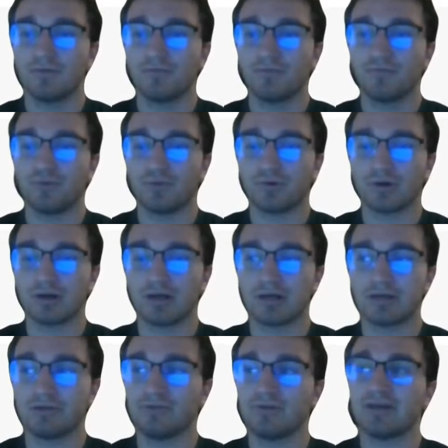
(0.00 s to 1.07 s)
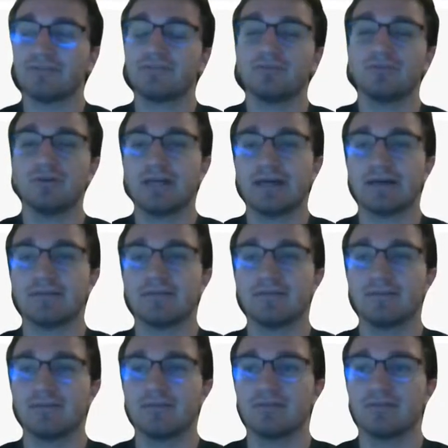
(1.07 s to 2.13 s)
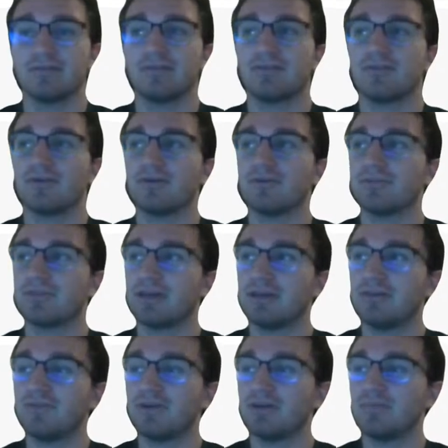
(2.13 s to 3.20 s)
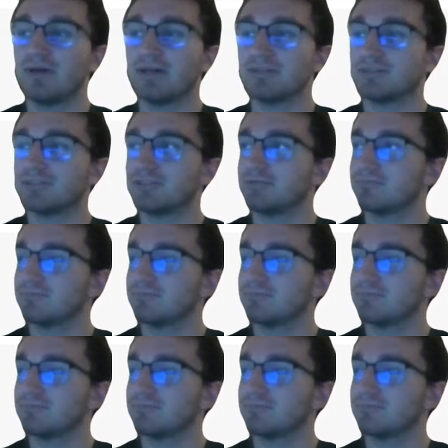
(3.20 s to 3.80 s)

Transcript: for you guys to look at. So thank you very much.